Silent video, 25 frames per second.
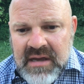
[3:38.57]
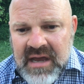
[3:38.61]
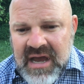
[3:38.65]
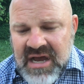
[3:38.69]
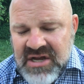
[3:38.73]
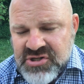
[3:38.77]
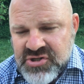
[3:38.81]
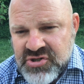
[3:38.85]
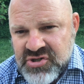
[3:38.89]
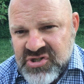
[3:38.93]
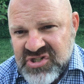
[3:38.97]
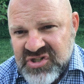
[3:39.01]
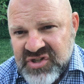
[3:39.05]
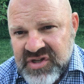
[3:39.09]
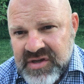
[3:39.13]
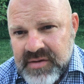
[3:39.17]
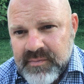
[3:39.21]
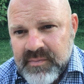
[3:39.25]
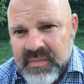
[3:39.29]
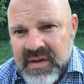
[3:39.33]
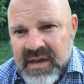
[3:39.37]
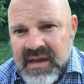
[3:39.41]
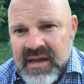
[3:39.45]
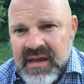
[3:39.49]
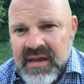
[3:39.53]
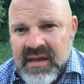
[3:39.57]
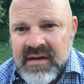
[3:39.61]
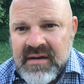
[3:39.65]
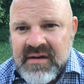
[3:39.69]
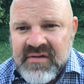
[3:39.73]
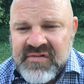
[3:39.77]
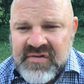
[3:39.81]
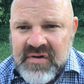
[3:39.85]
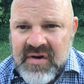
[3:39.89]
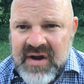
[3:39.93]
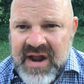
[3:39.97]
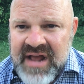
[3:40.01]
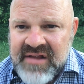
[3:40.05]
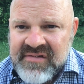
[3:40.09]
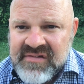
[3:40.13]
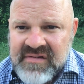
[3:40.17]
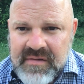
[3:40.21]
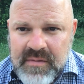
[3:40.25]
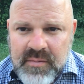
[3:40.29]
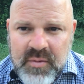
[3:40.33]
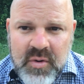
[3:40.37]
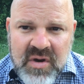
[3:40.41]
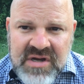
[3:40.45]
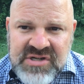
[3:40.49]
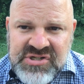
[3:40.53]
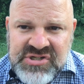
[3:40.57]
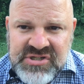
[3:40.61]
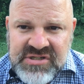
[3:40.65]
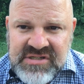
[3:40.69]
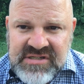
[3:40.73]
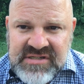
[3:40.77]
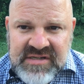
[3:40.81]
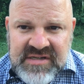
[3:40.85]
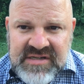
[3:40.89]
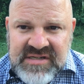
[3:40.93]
How's your sleep been? I start asking them questions,